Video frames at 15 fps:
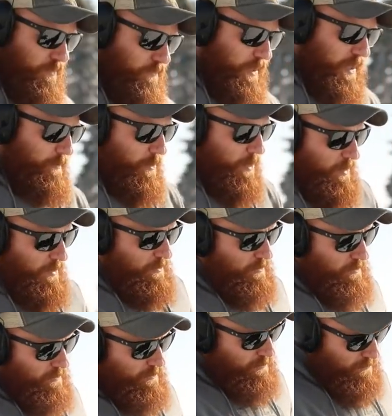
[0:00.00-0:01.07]
We ran them all.
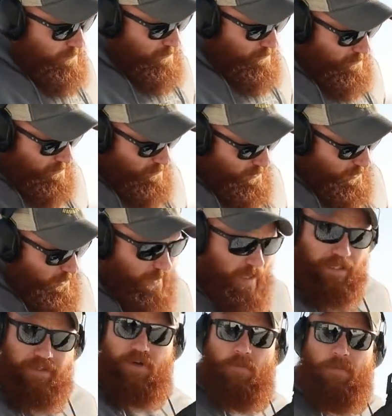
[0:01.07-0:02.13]
And it
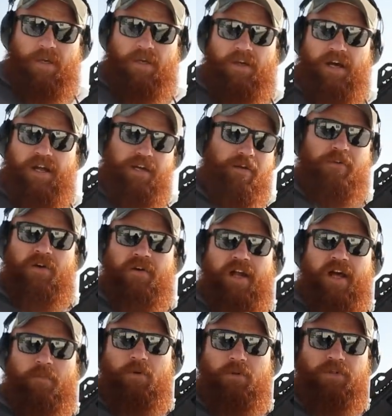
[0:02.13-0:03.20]
locked open. I didn't even know it
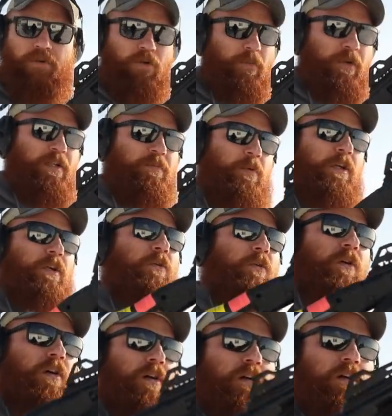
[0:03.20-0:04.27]
had a bolt hole open. That's pretty cool.